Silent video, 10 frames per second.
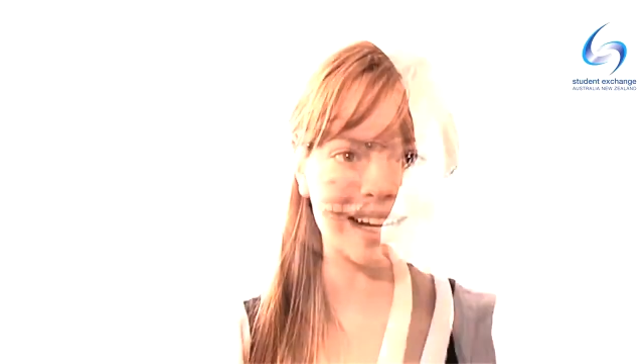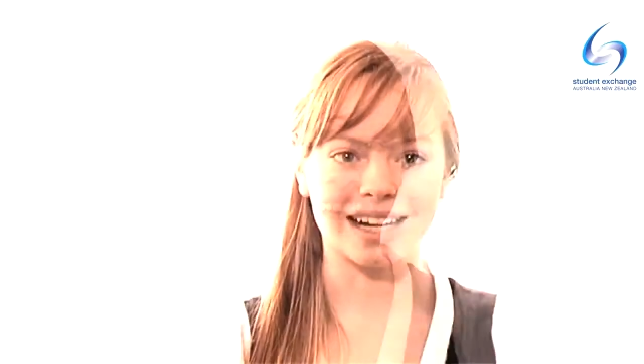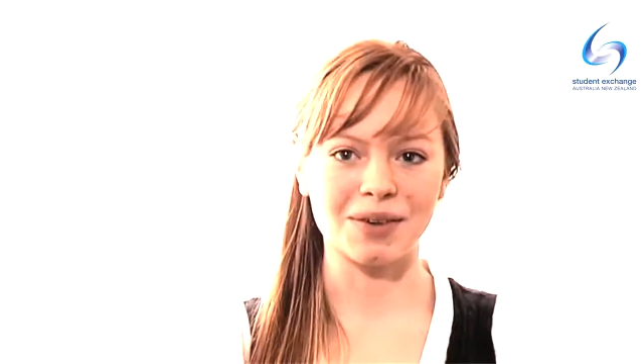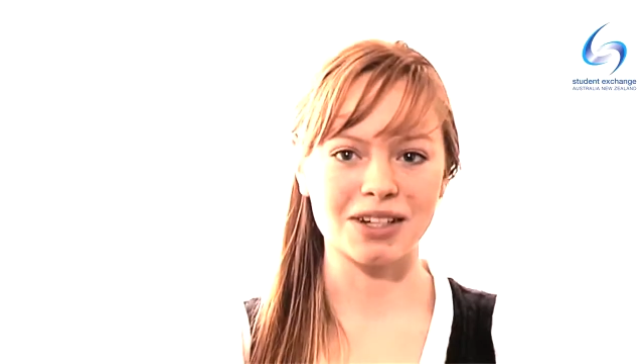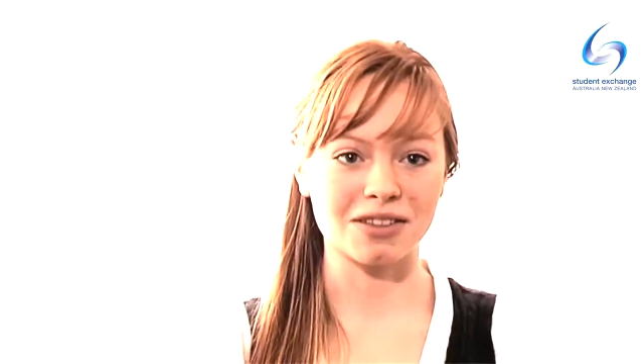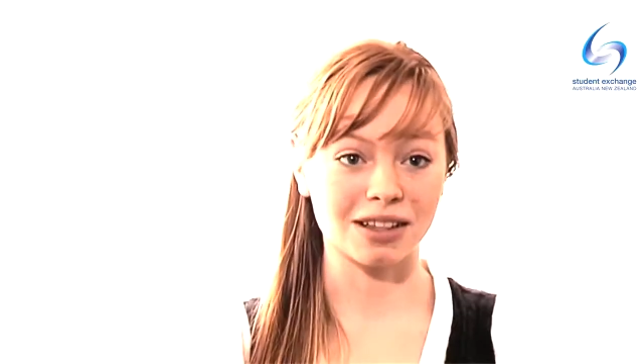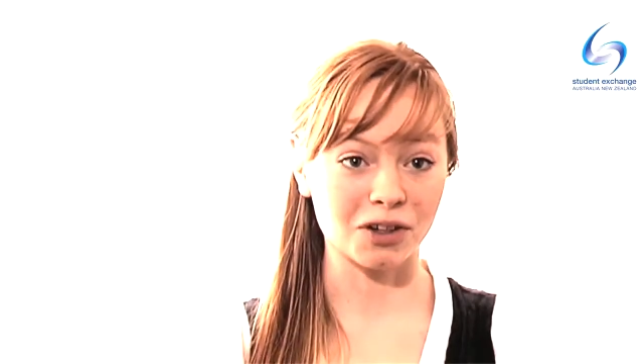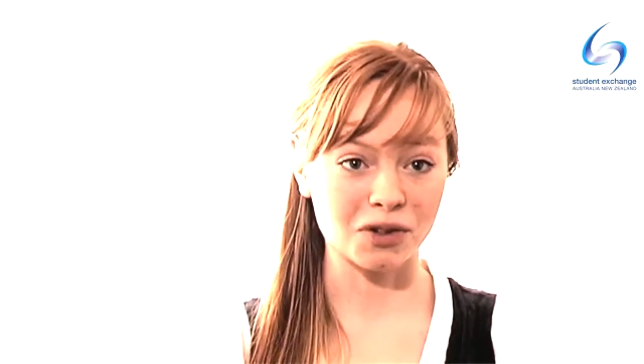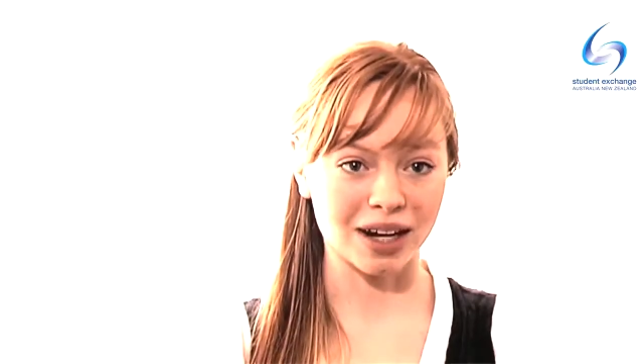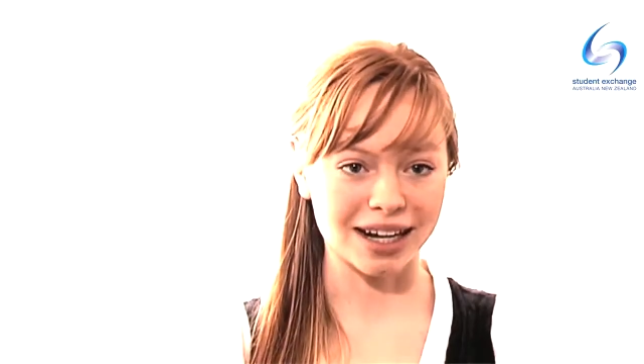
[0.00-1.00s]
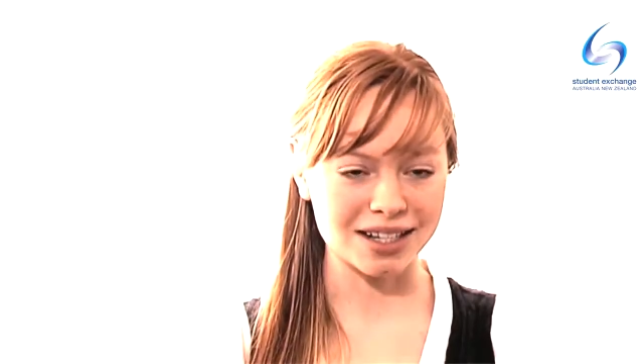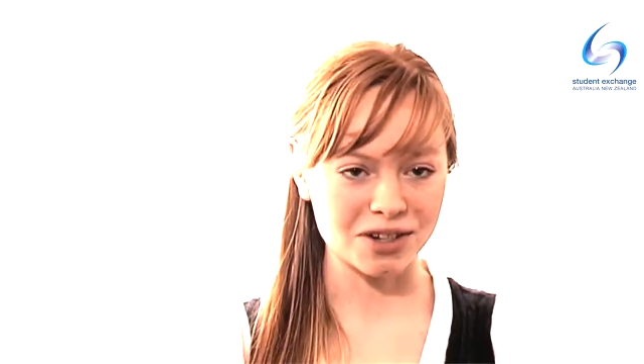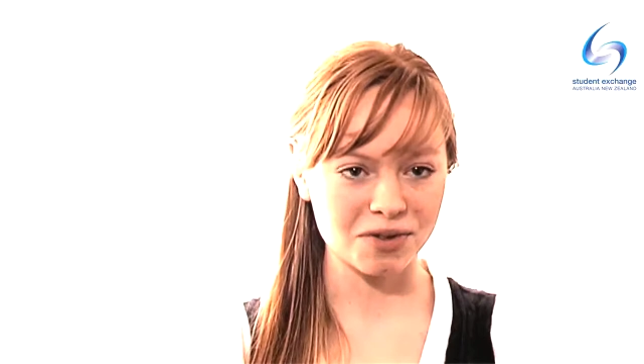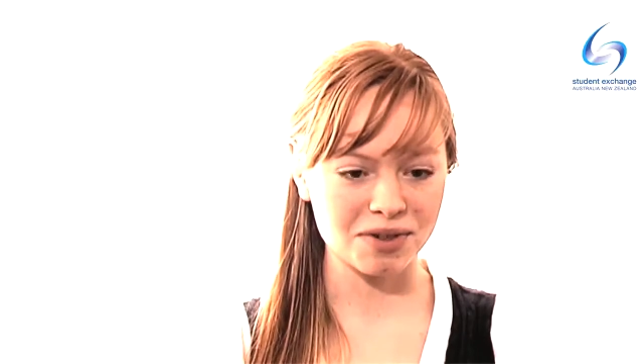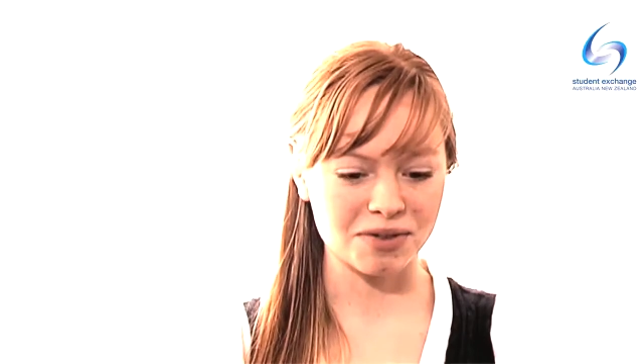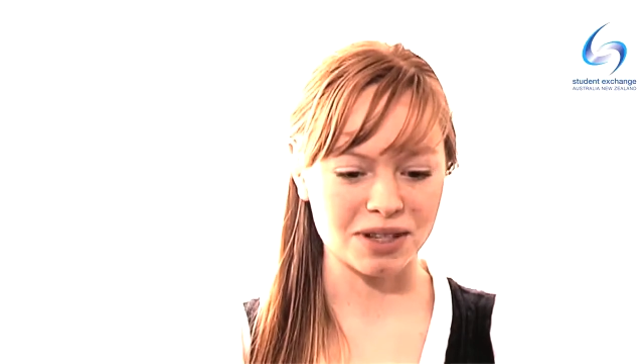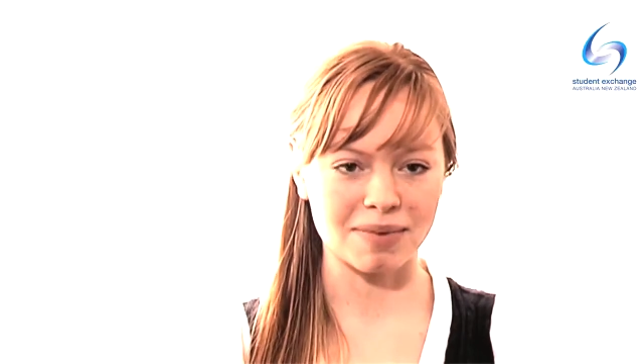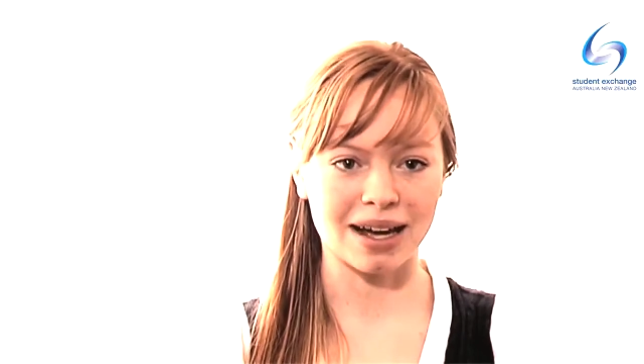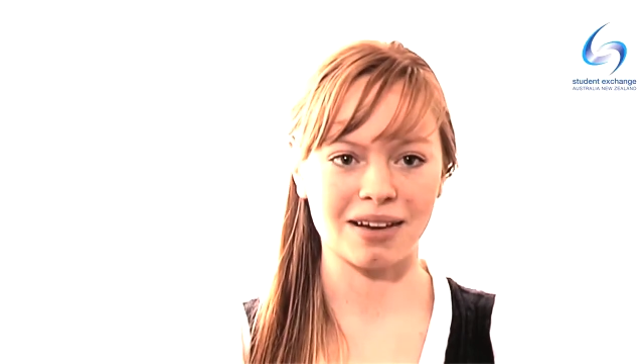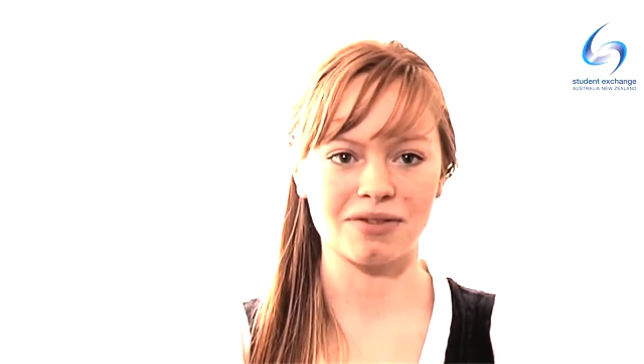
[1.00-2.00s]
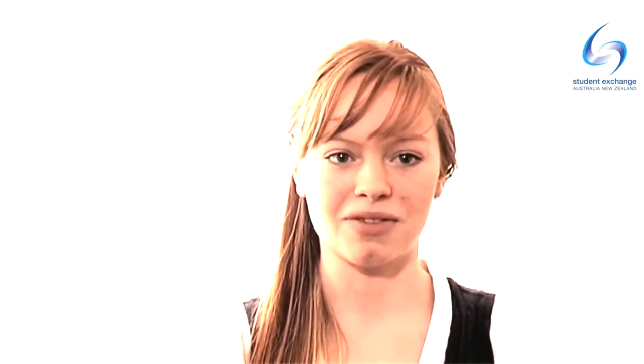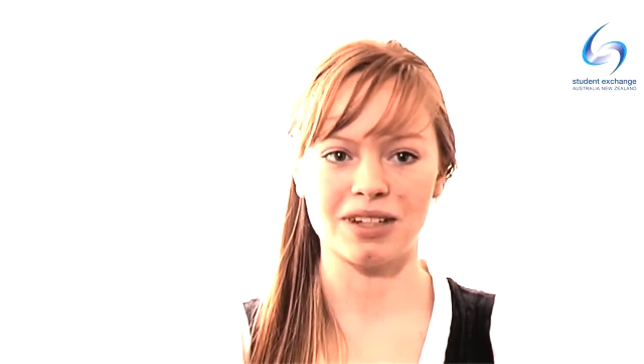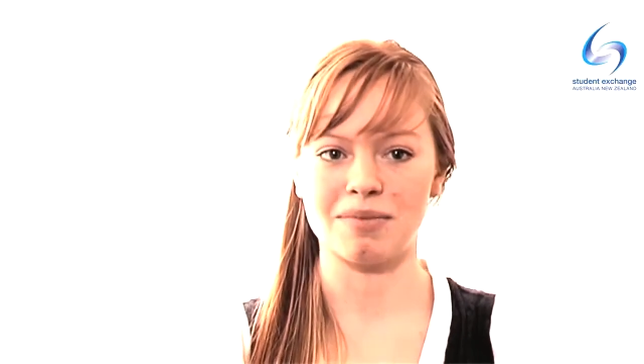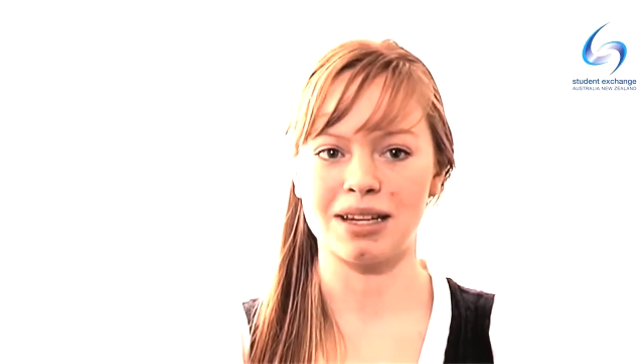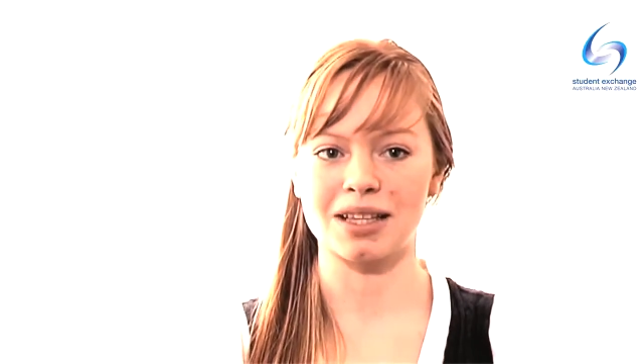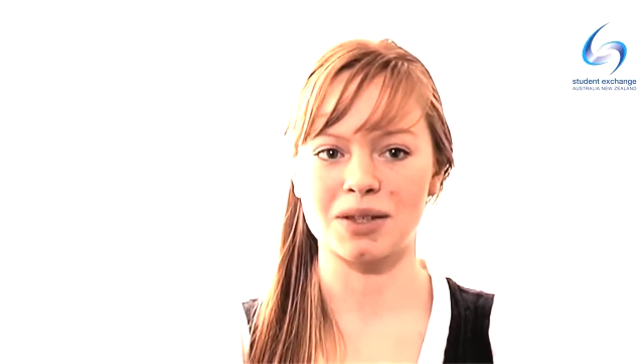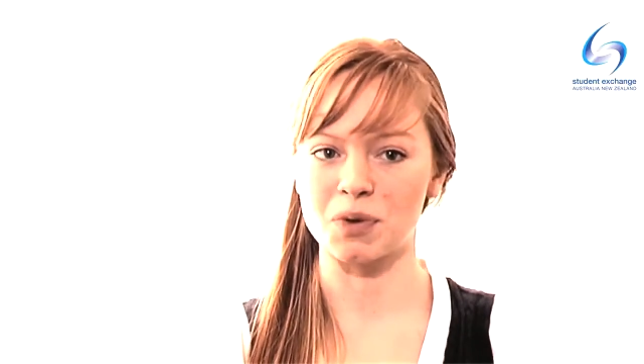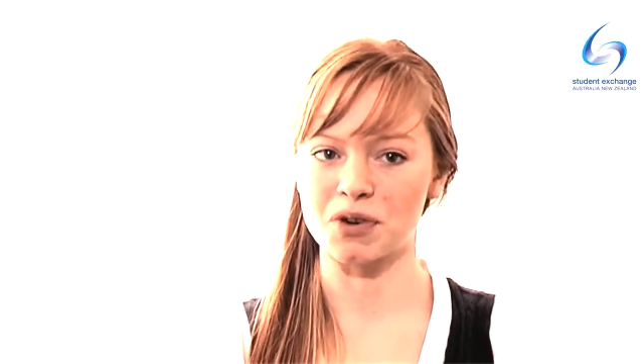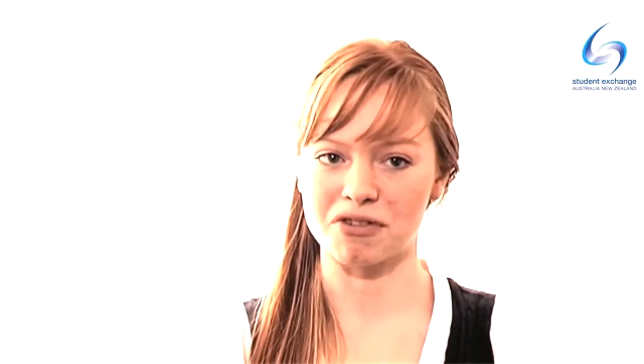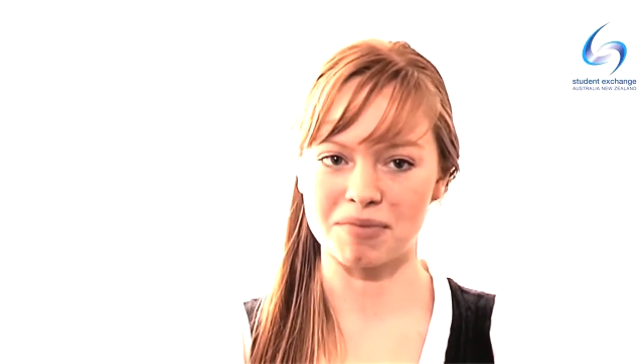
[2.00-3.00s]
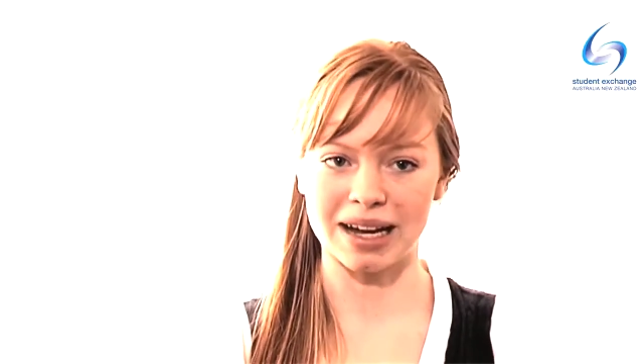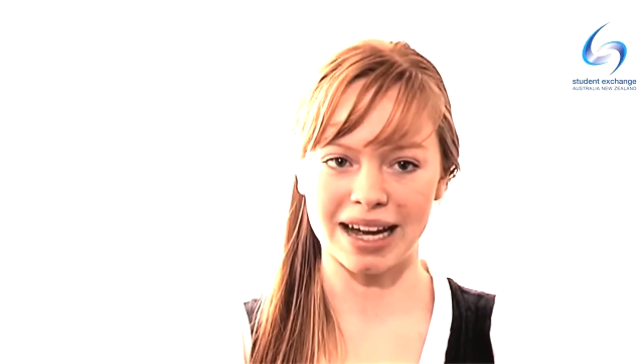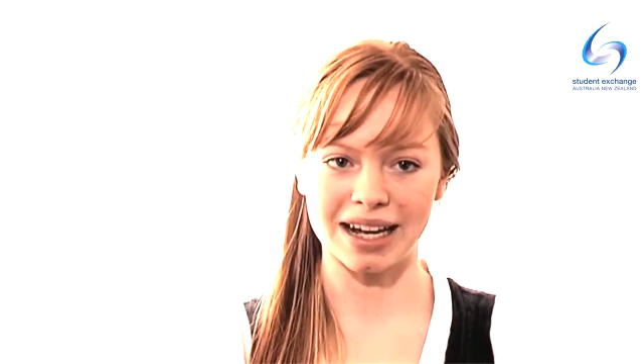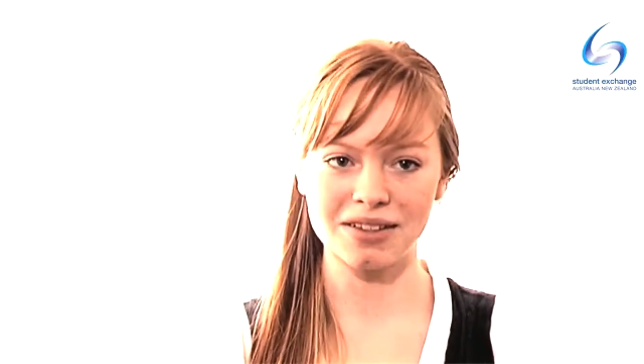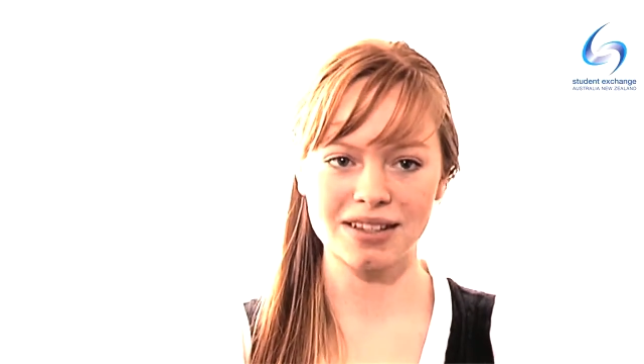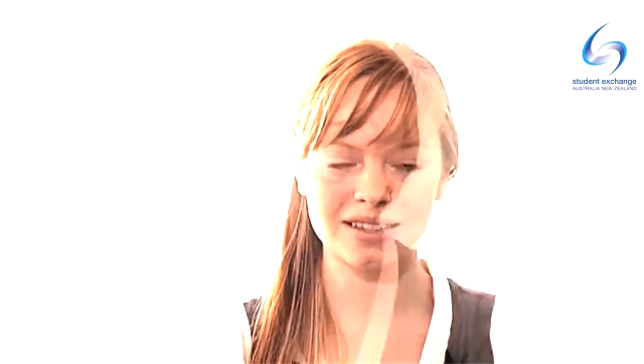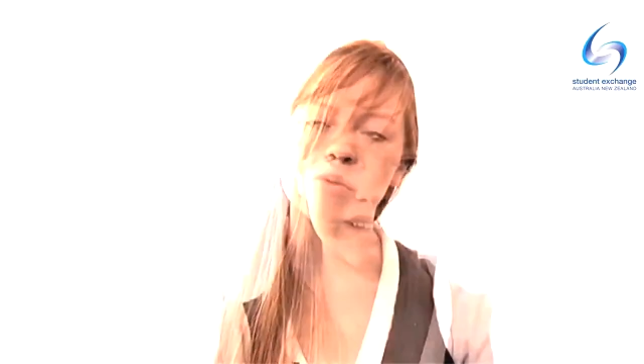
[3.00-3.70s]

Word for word: I went to the local high school, which was about 15 minutes walk from my house.